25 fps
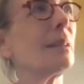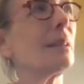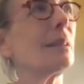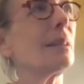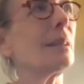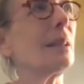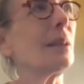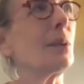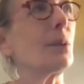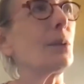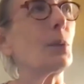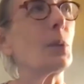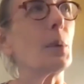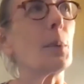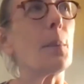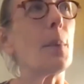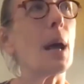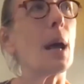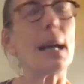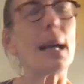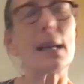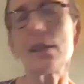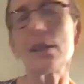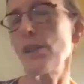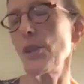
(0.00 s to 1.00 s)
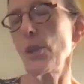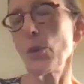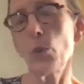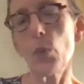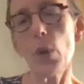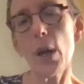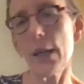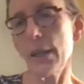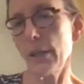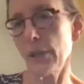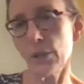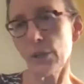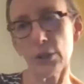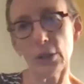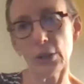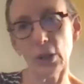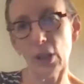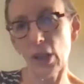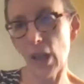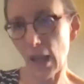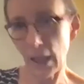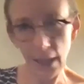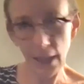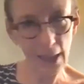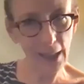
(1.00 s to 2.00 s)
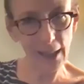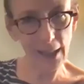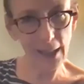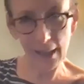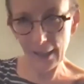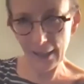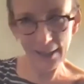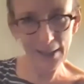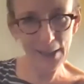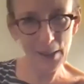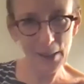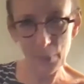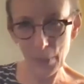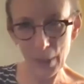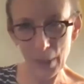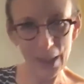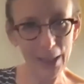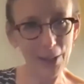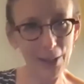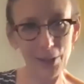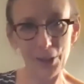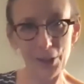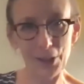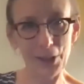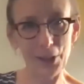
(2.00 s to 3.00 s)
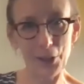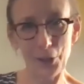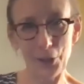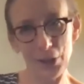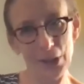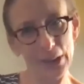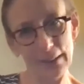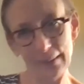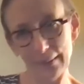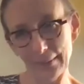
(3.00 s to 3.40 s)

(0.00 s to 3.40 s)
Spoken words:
It reminds you why you're lucky to be a clinician.